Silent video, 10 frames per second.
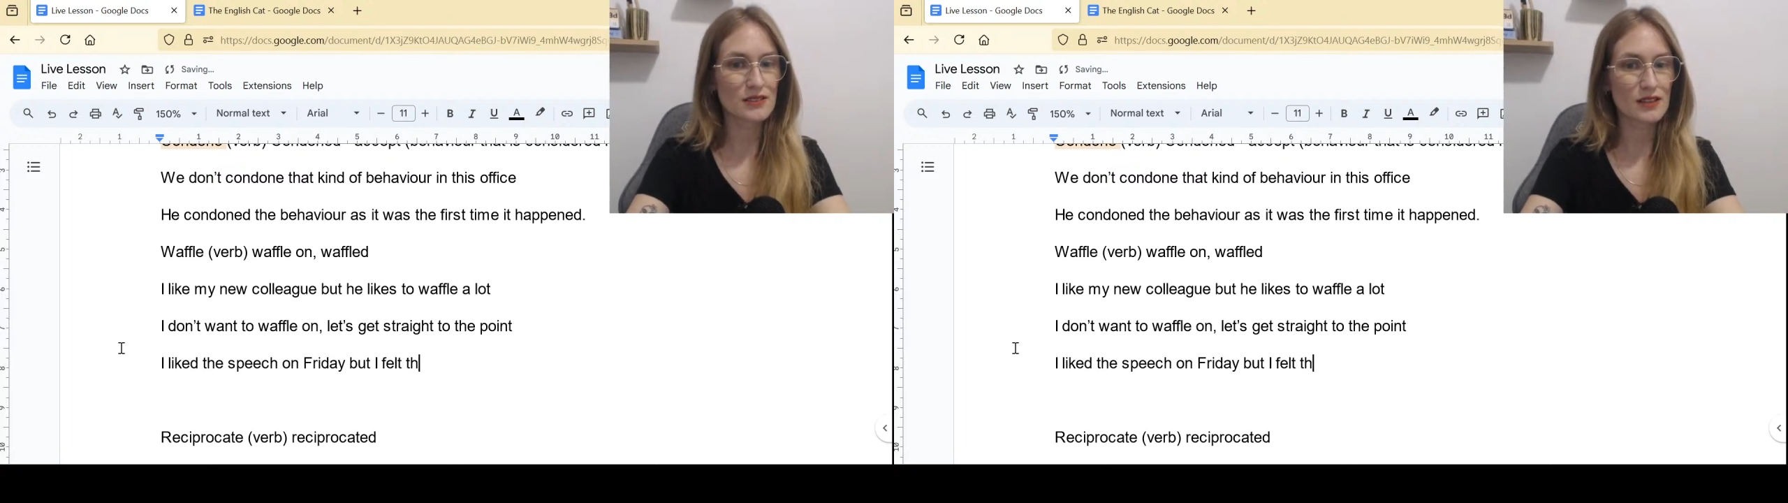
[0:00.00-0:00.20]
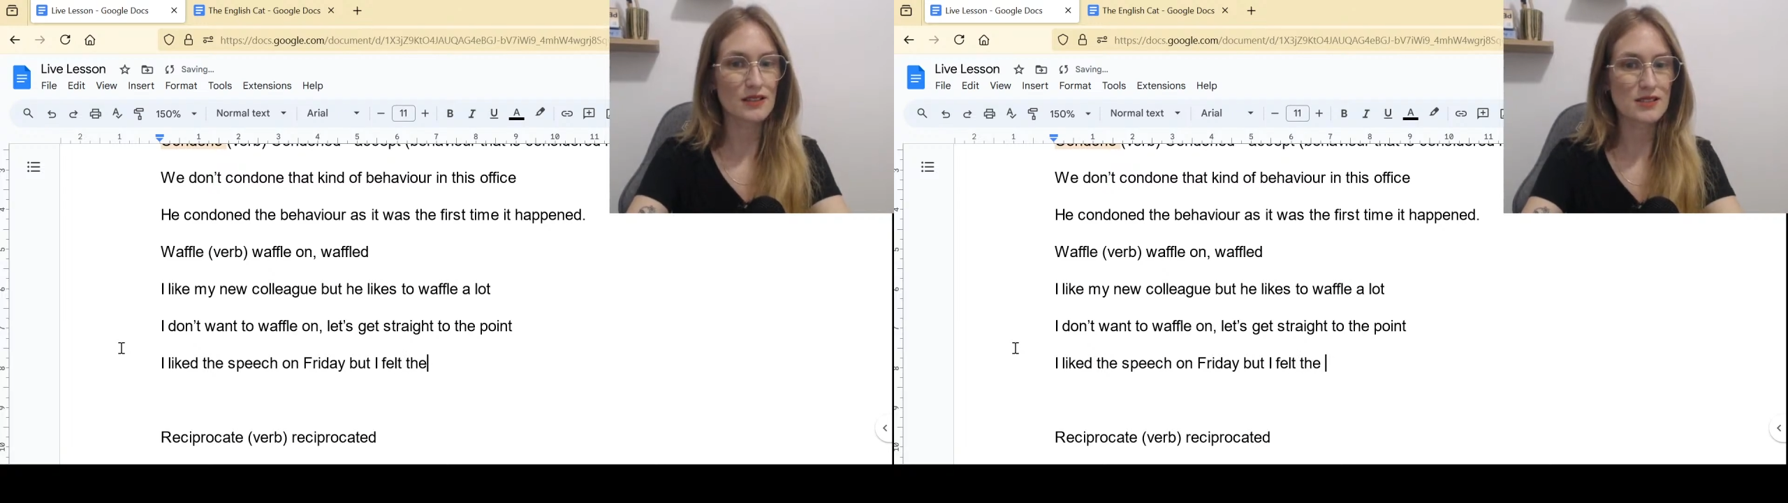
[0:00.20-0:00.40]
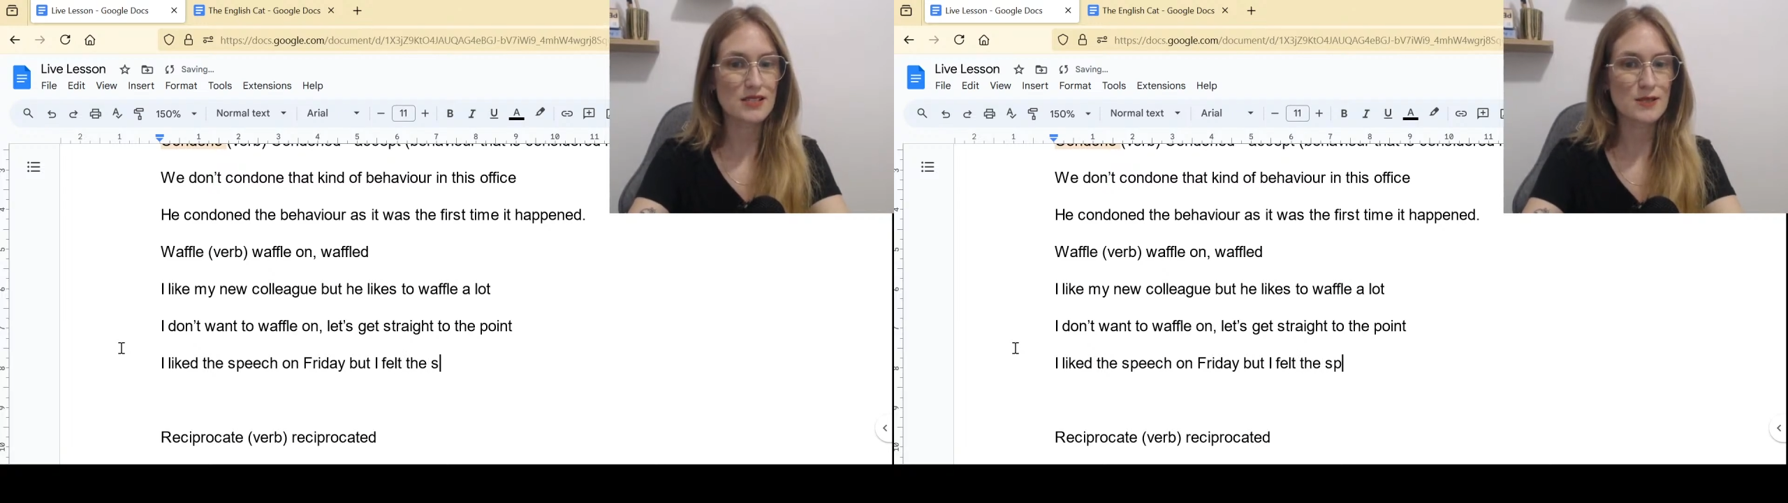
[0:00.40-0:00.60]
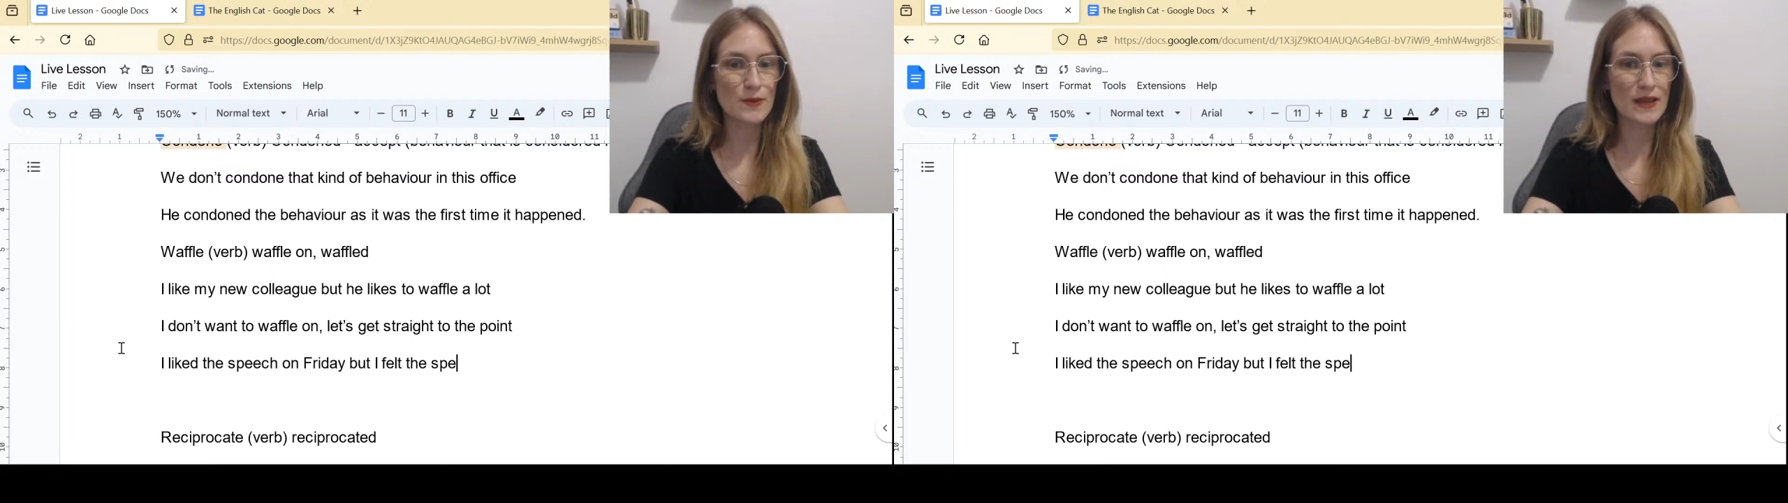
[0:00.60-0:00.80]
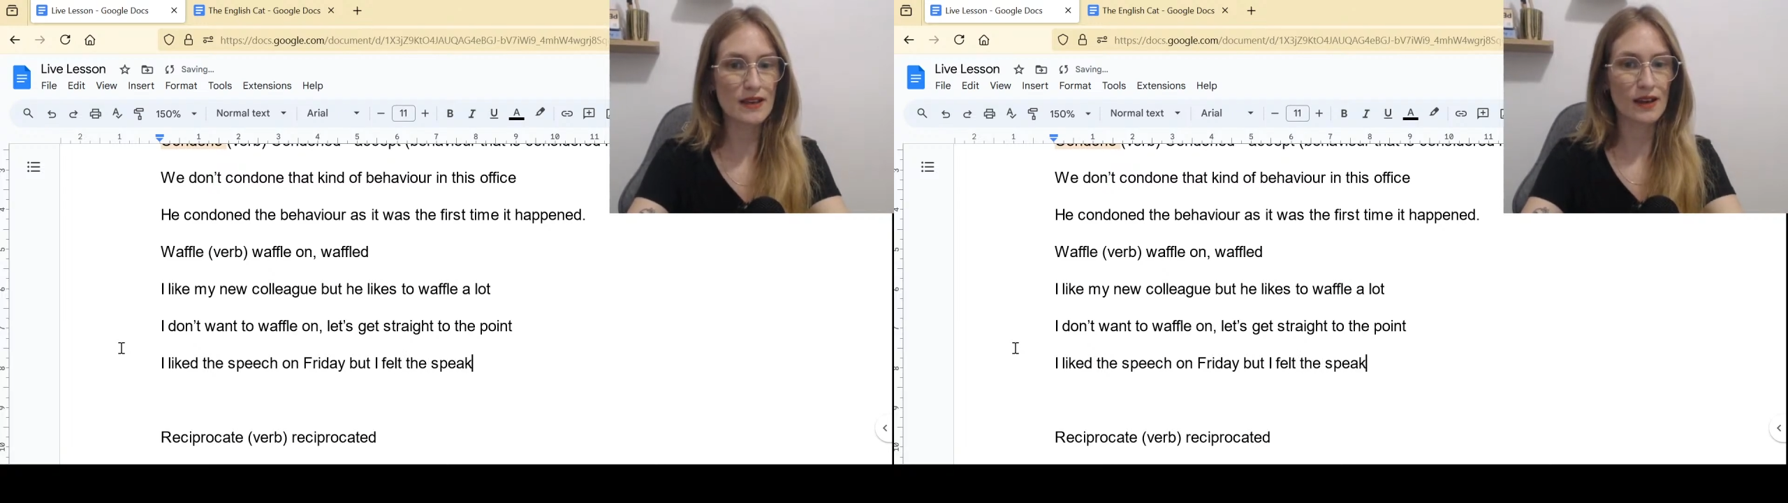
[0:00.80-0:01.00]
the
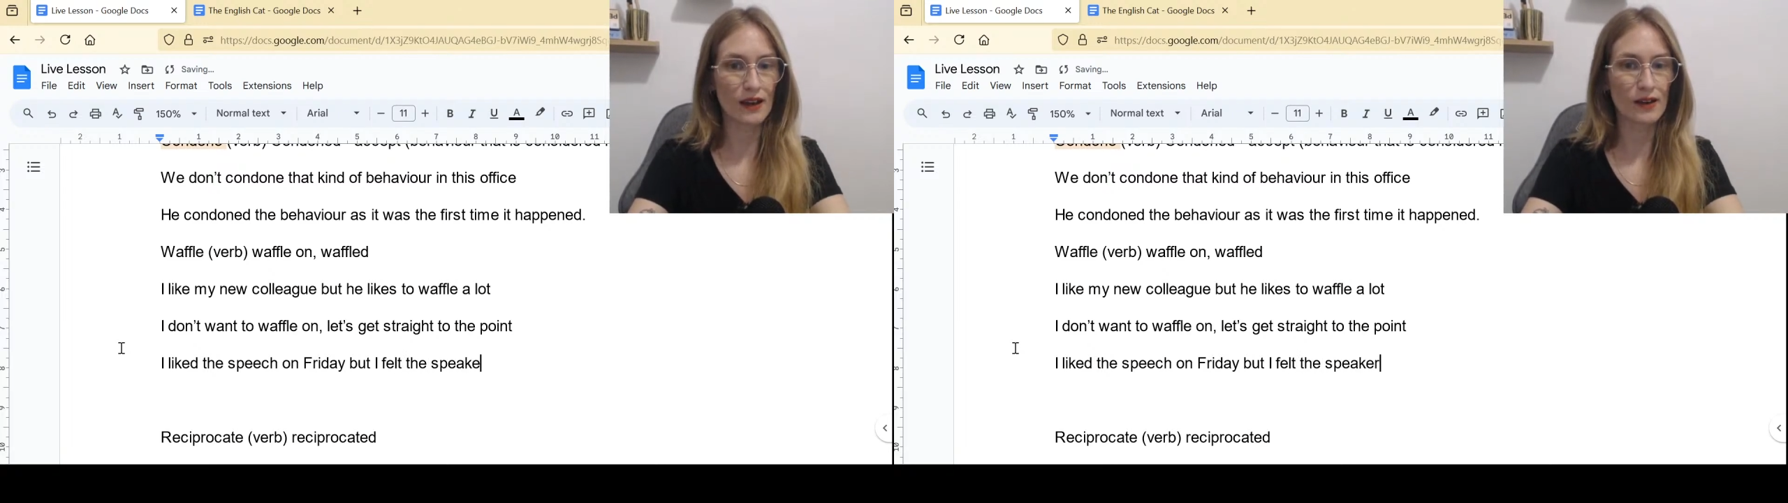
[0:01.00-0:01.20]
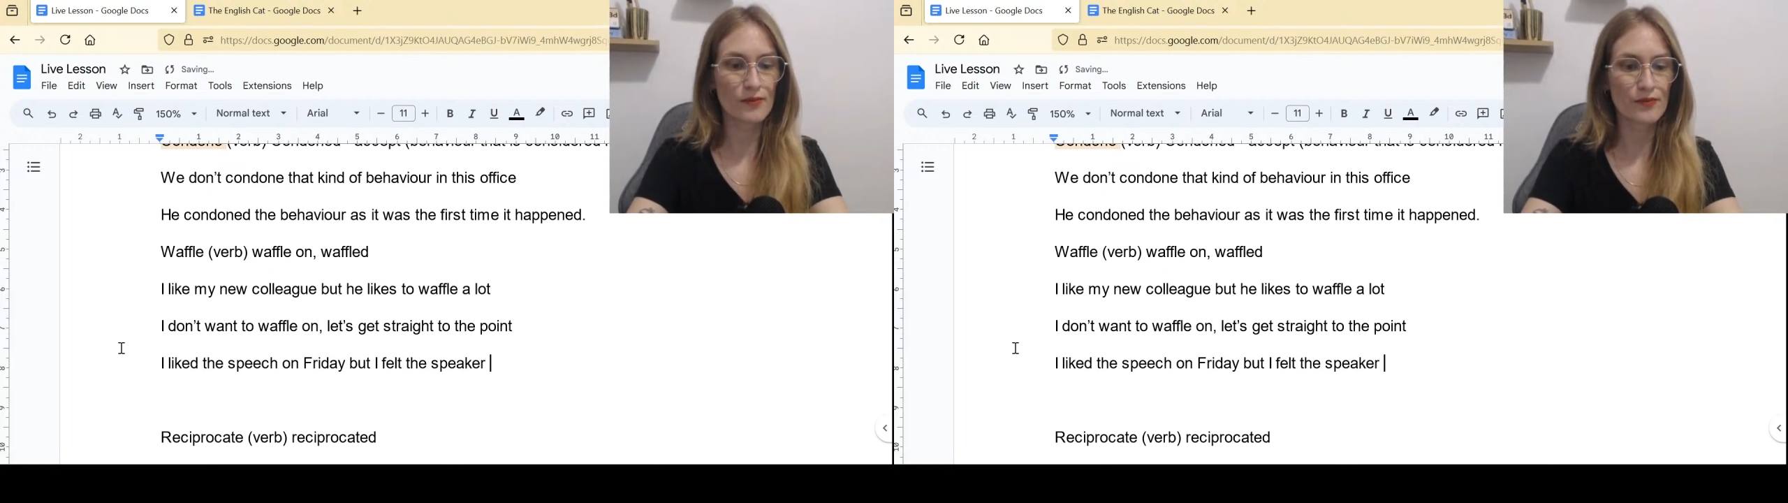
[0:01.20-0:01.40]
speaker